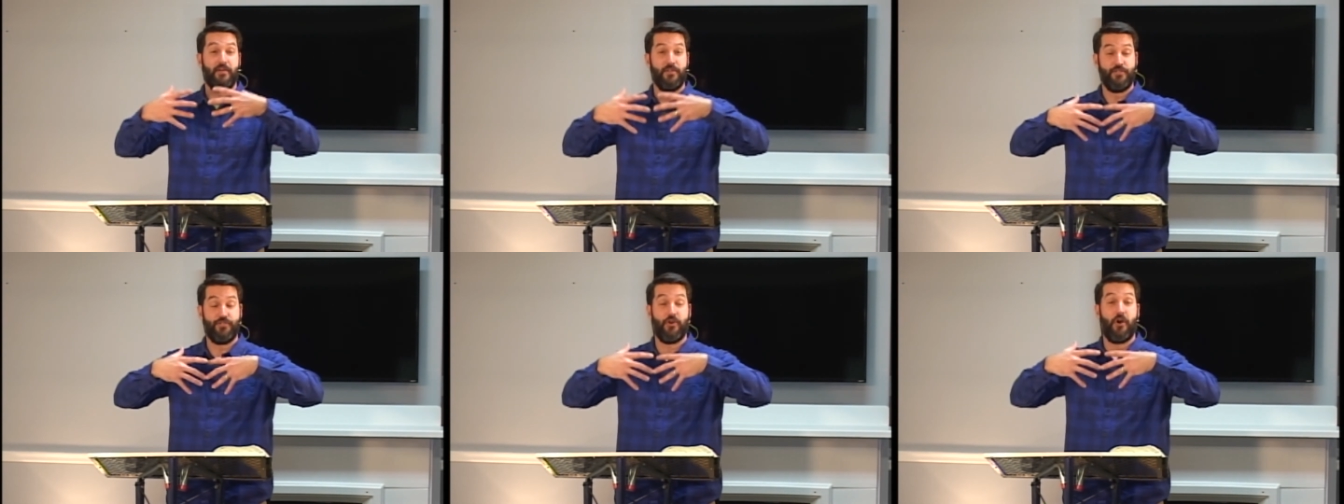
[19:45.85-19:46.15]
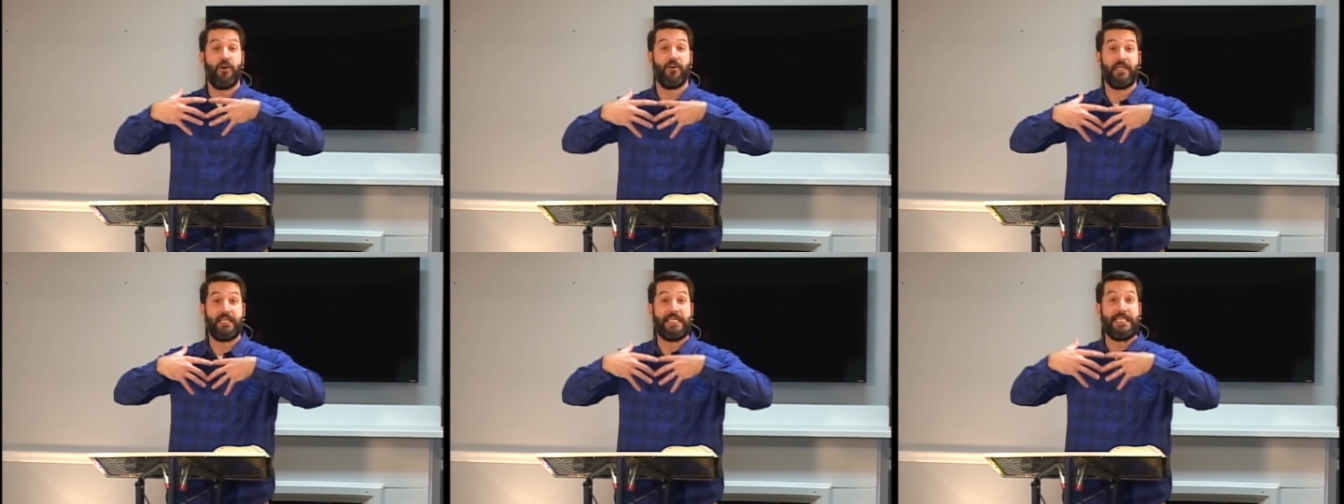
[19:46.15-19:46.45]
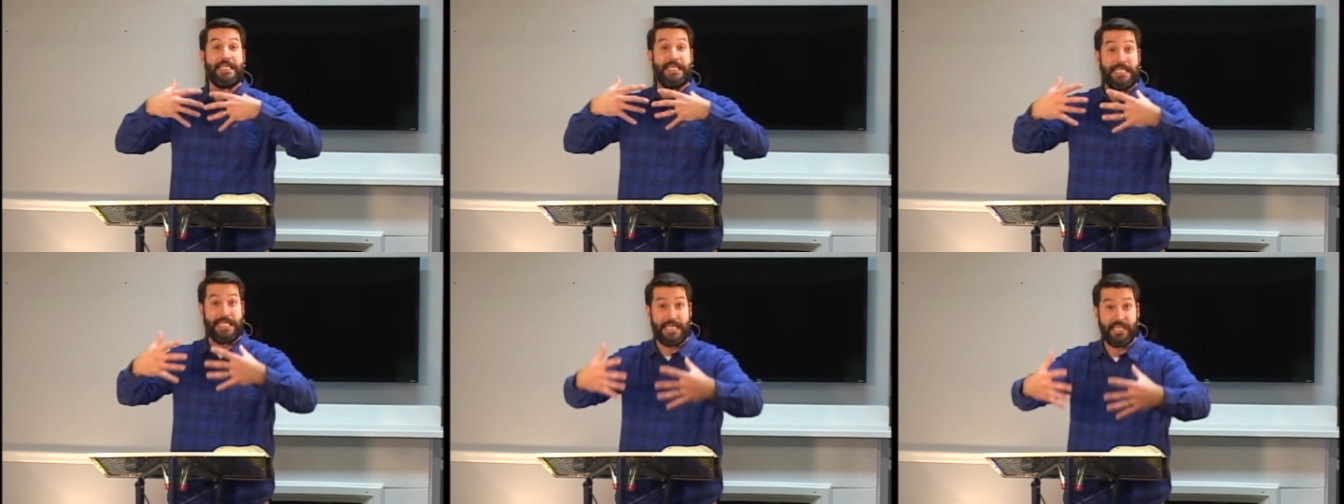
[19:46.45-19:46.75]

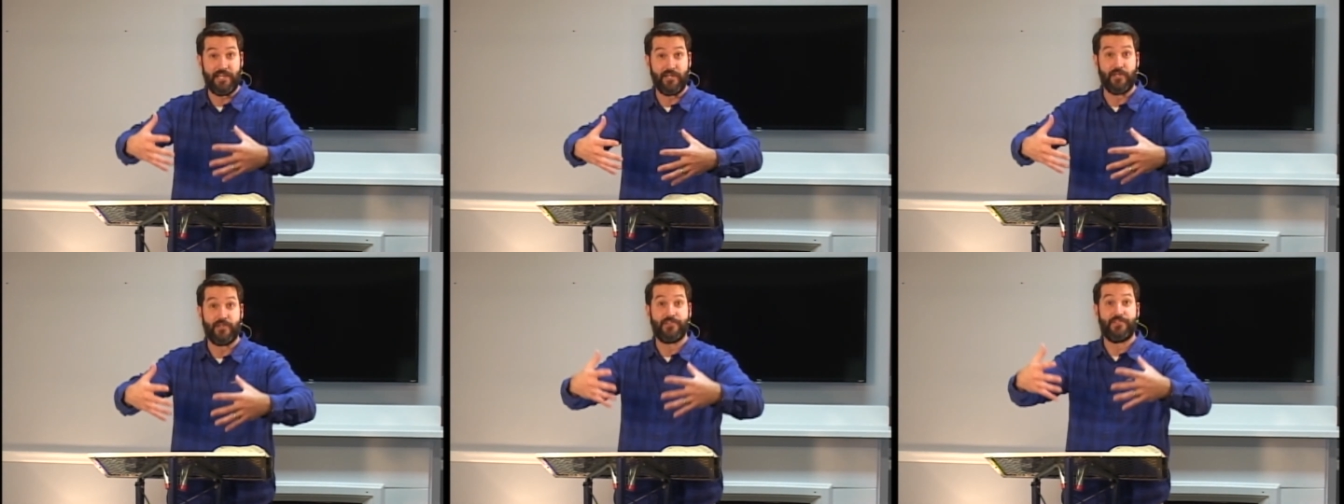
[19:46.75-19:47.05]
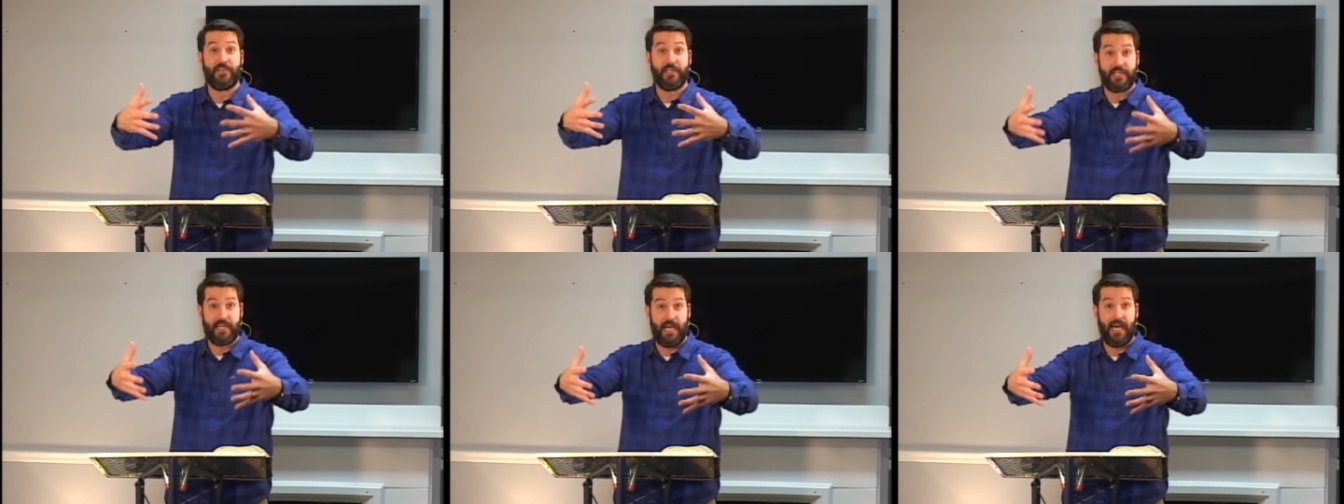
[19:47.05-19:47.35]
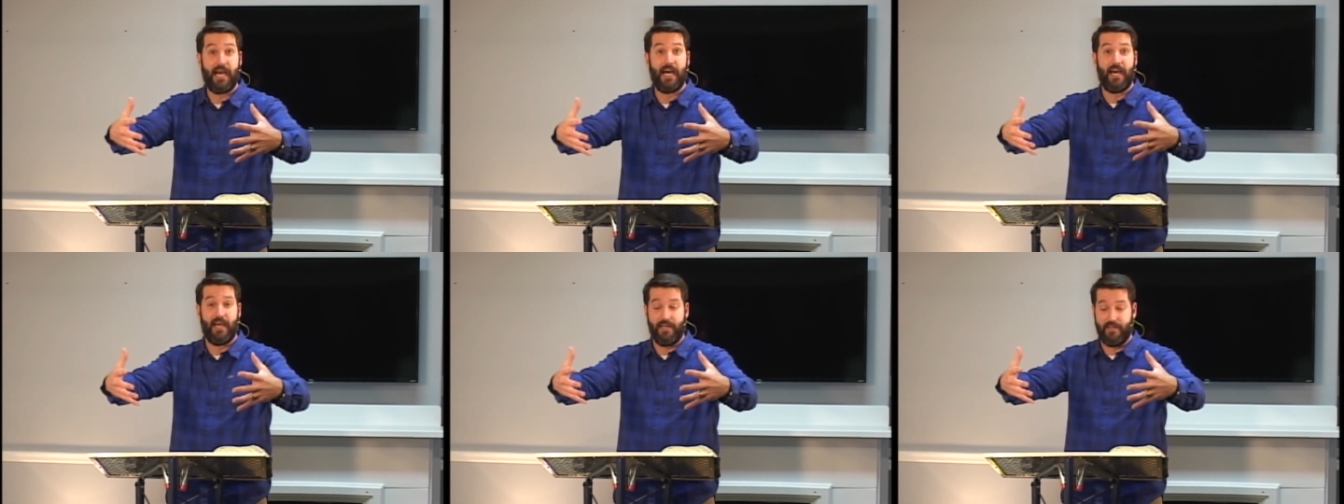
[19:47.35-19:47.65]
drawing near to
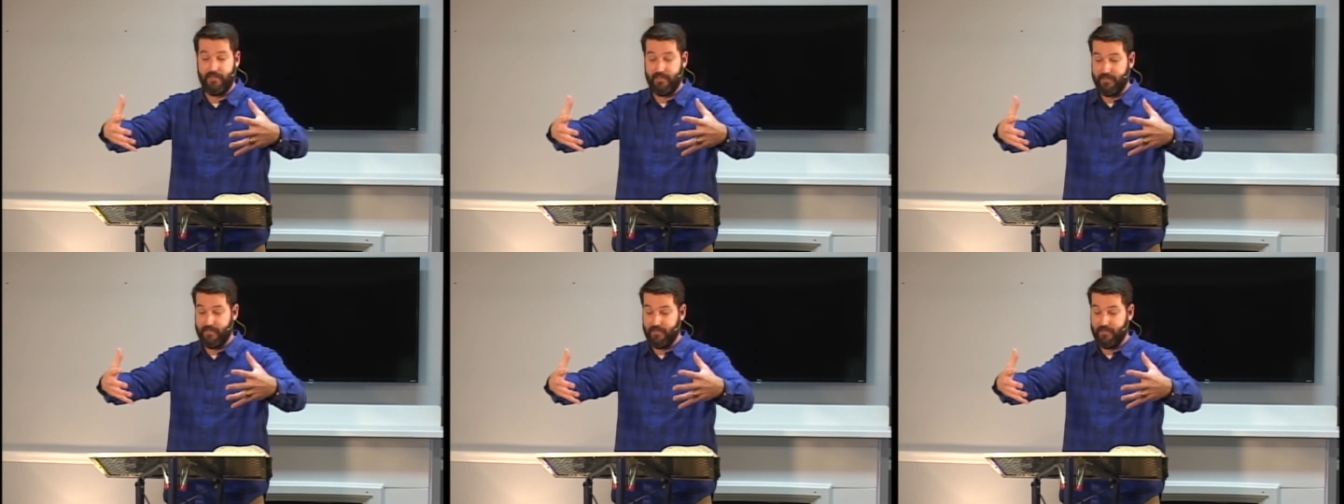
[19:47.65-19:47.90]
God,